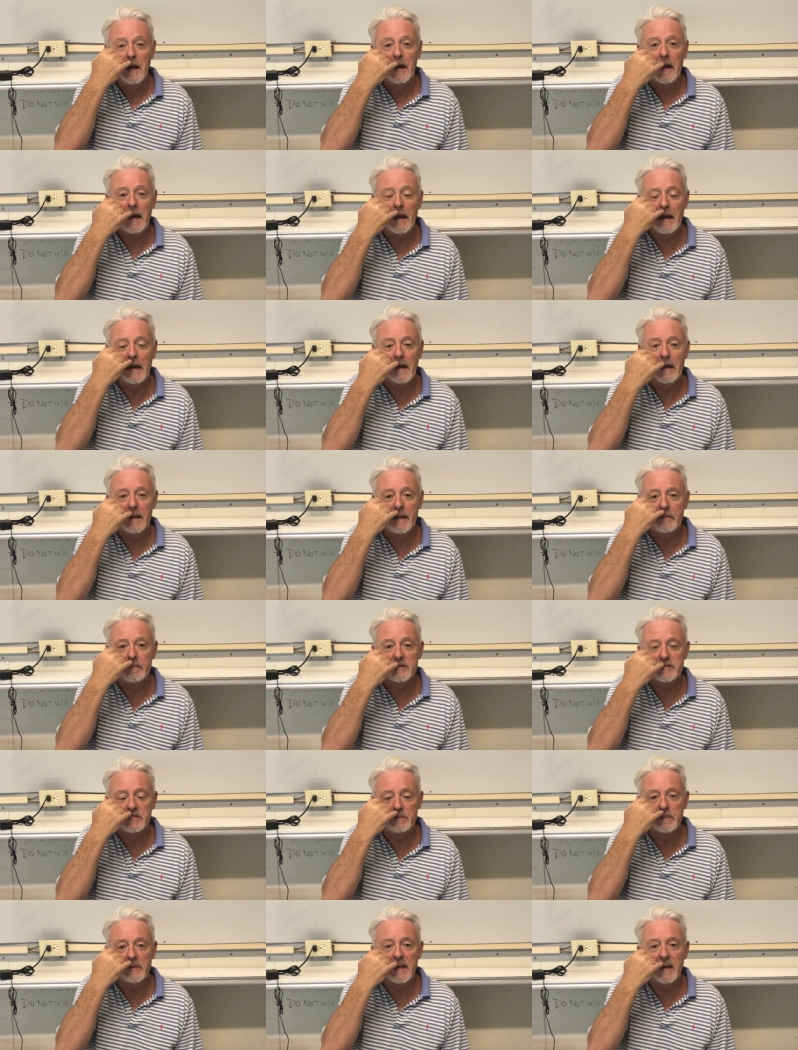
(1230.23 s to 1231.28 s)
A hair lip
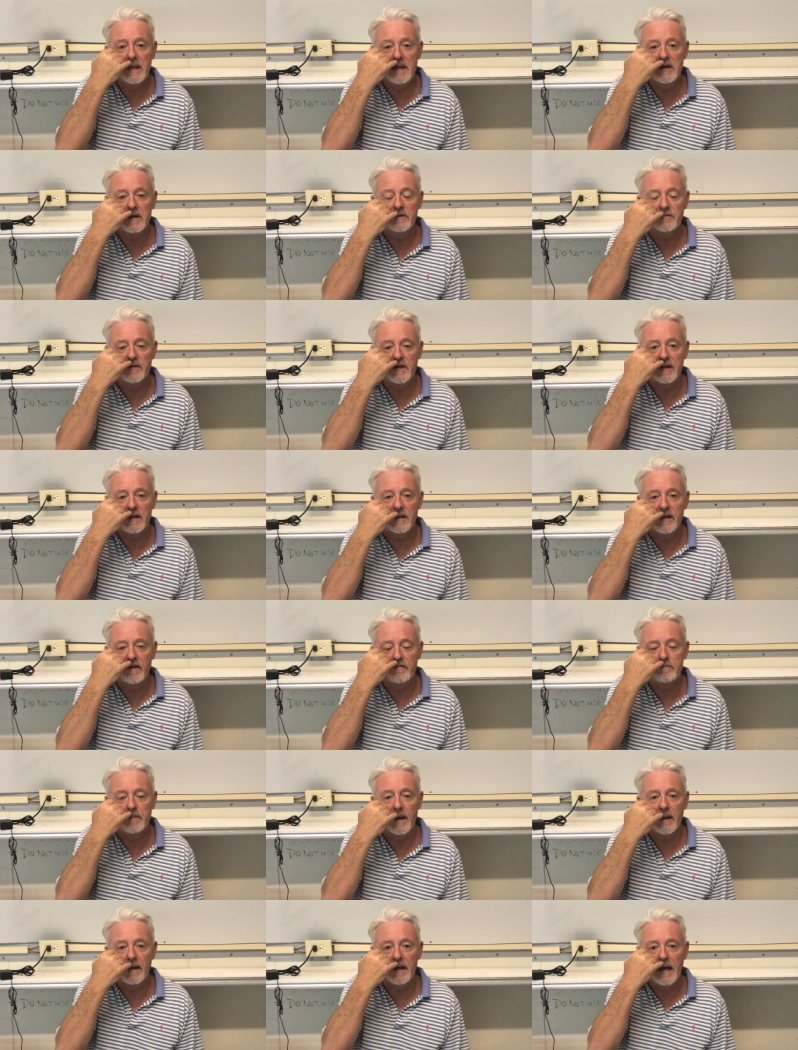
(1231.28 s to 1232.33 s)
is the beginning of a
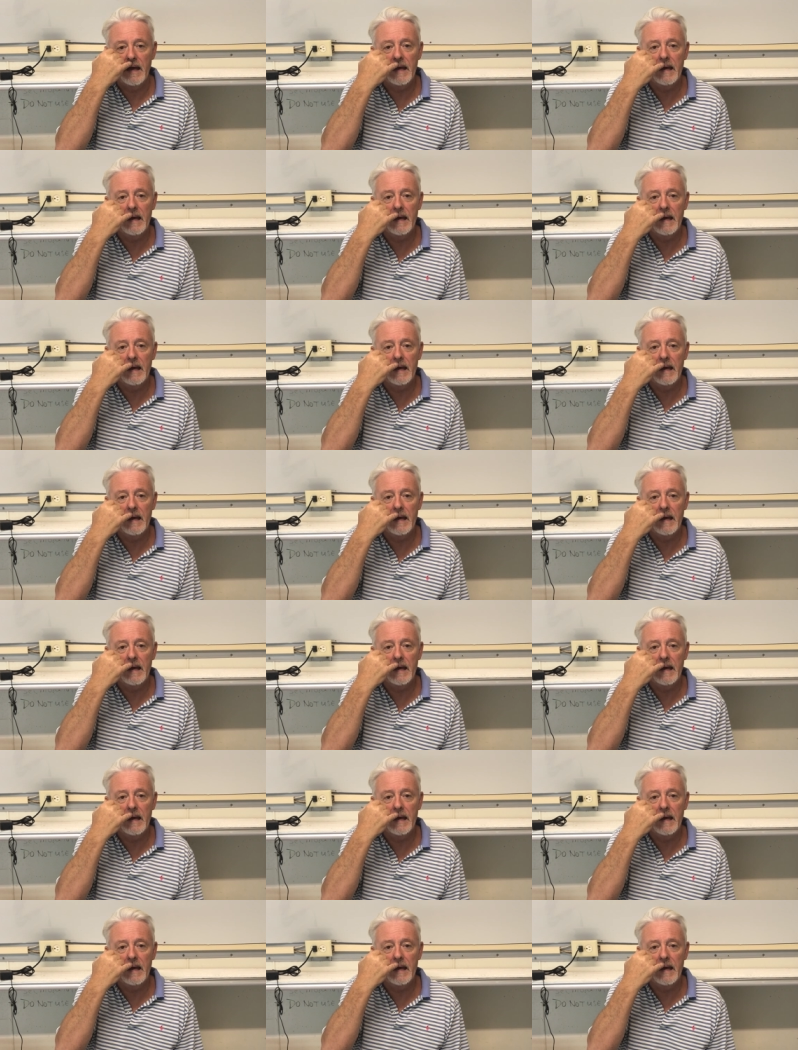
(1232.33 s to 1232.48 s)
cleft palate. A